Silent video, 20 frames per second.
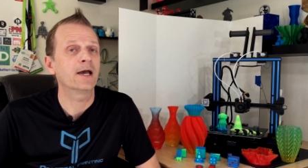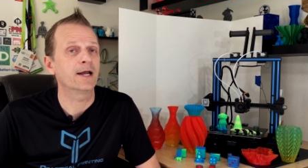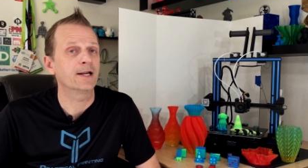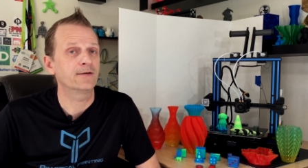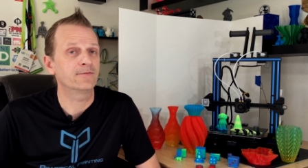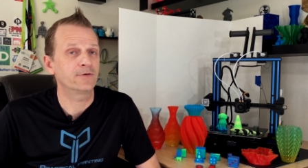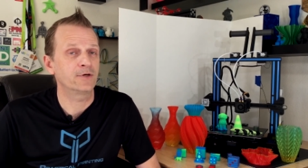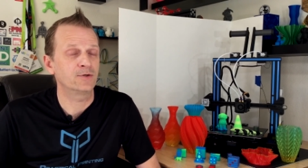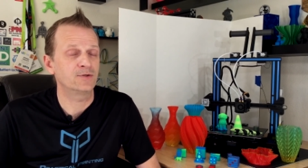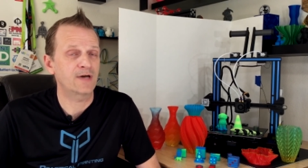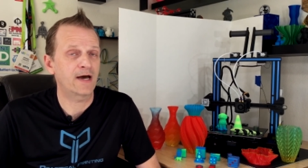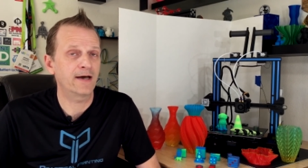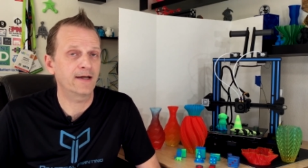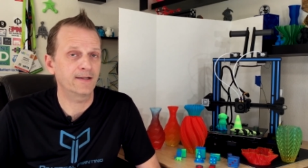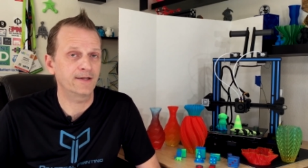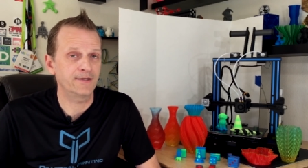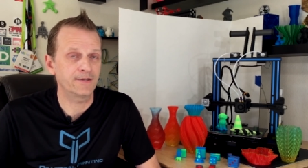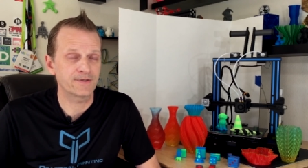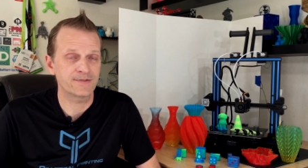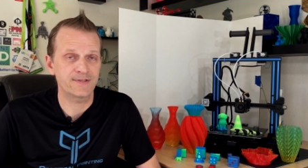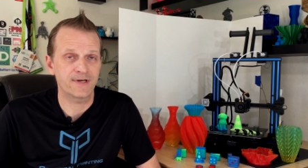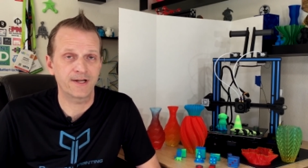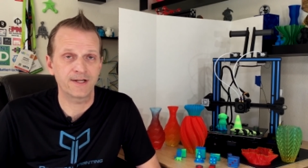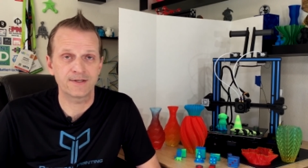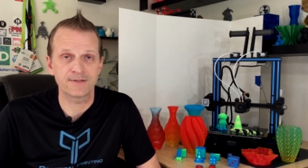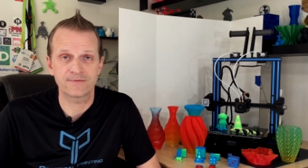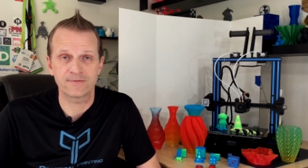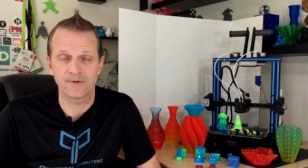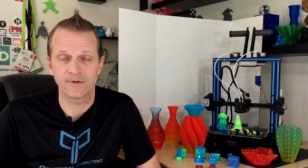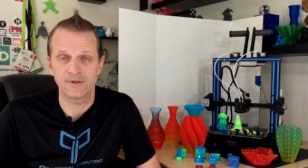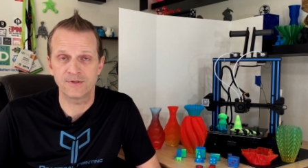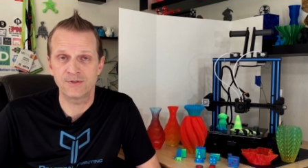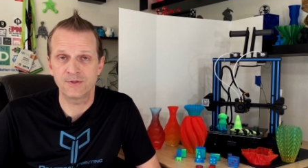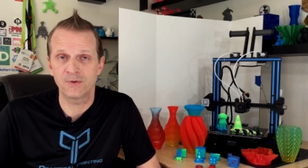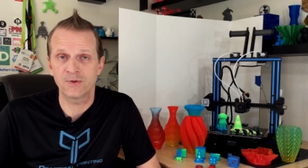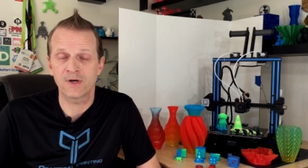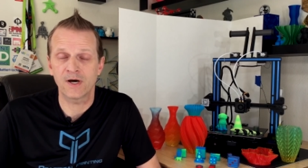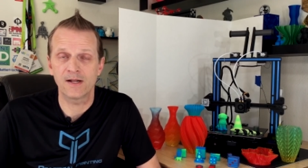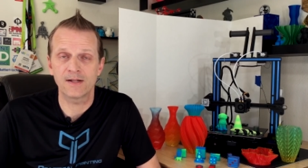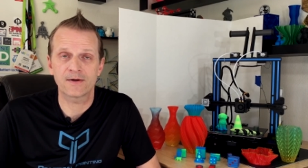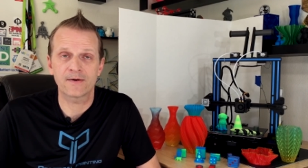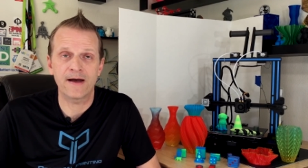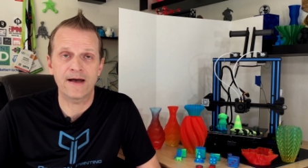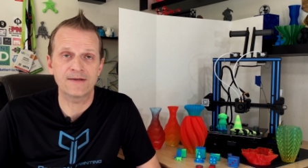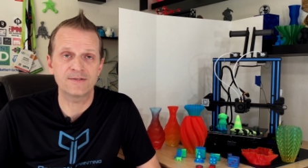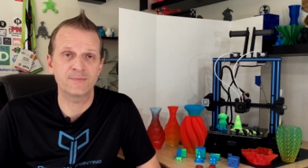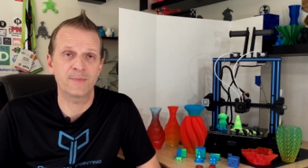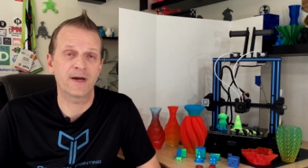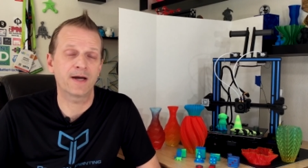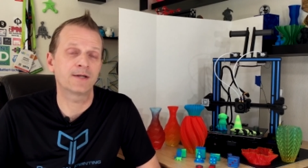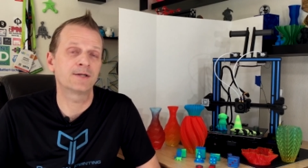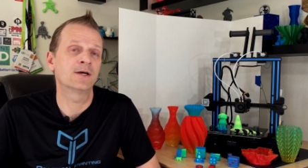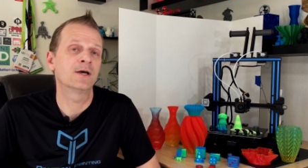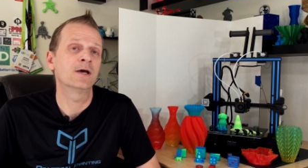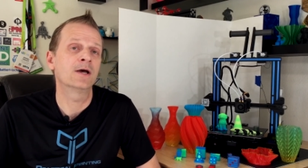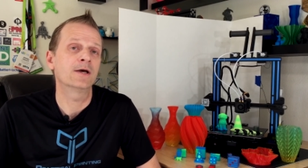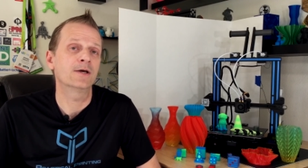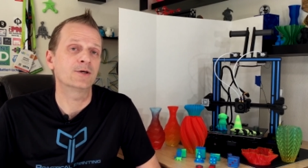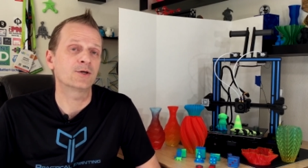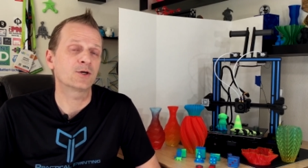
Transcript: And if you dial in your settings for the two color aspect,